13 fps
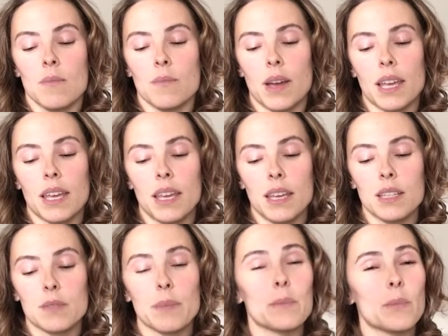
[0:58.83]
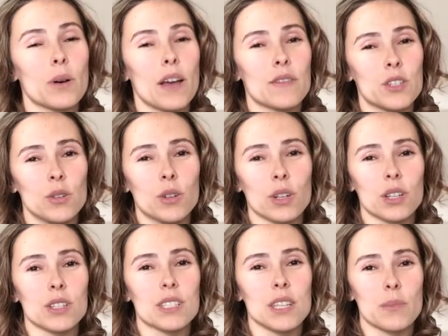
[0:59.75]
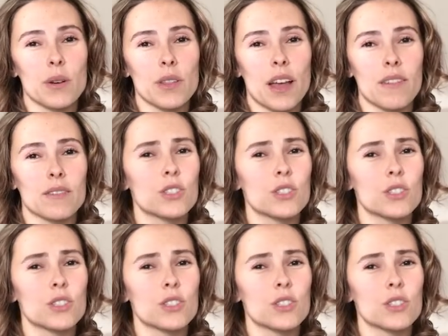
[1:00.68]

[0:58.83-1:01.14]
My kids, both have 2 girls, they both have